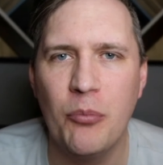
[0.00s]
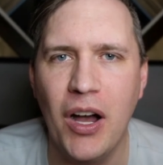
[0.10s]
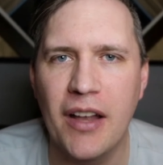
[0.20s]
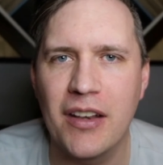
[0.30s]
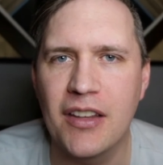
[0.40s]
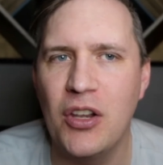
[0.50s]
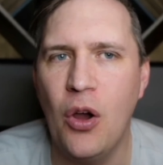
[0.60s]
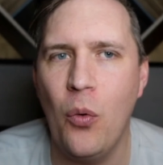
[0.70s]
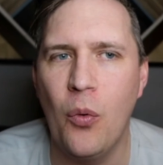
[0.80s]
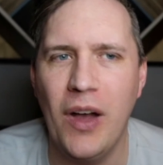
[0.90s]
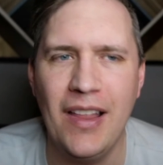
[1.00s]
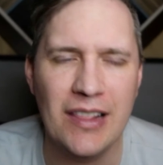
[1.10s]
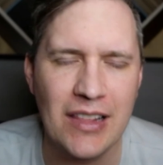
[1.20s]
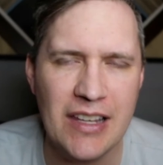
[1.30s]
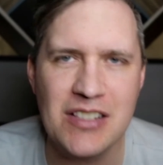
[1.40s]
But, at
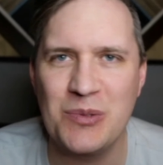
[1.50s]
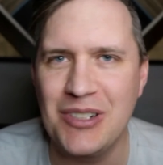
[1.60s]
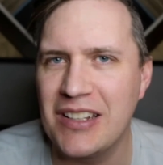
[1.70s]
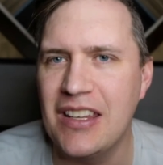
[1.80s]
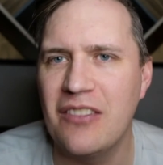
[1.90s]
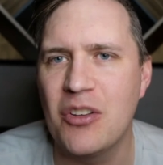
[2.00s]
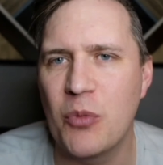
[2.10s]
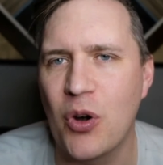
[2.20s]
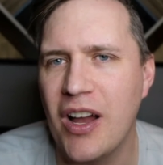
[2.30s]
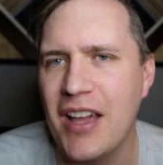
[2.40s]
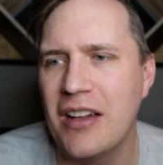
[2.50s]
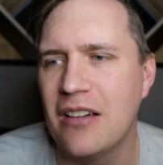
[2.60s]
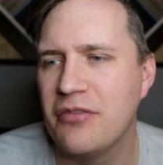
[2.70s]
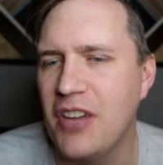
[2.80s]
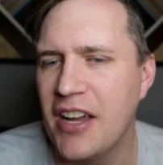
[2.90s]
least would have given Mariah
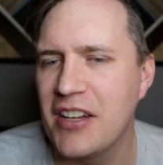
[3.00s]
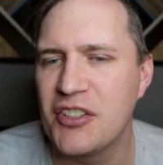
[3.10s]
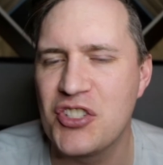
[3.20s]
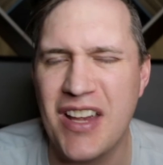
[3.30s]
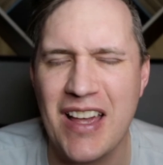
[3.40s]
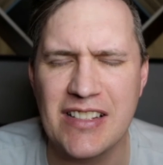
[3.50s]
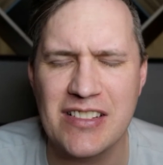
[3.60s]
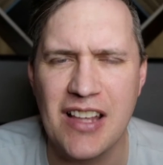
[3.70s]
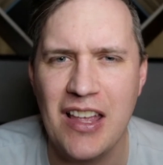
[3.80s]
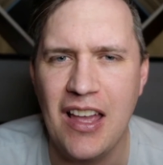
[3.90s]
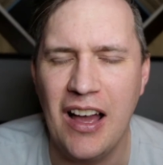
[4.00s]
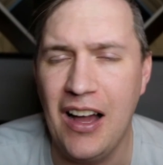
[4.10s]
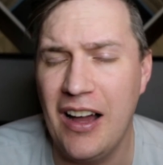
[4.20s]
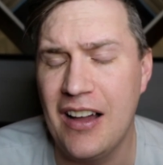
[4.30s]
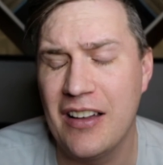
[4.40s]
a fighting chance.
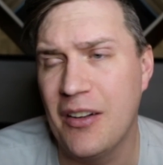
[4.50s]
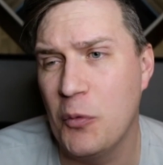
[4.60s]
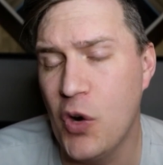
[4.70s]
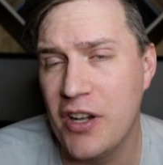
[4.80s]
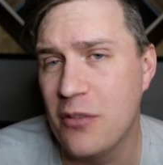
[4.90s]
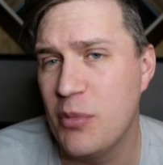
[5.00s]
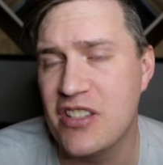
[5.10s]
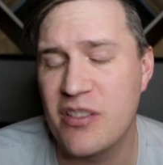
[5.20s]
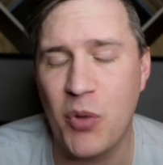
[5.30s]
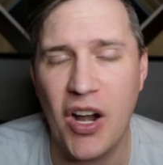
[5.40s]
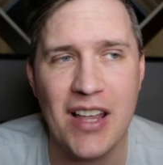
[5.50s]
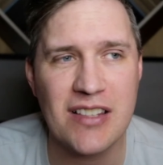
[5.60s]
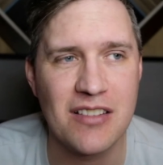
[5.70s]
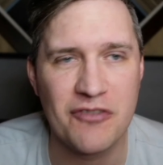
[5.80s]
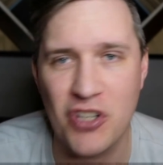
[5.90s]
Wouldn't have been
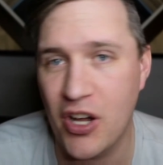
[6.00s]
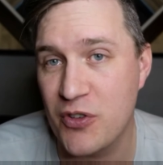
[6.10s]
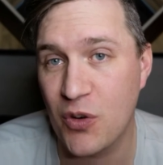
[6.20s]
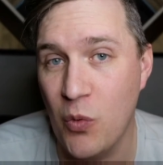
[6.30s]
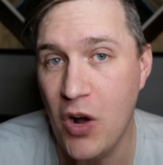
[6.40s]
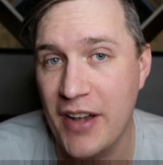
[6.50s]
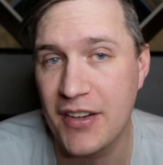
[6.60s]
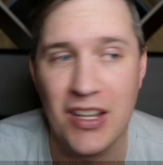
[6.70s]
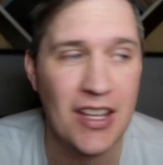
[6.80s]
surprised if Todrick won,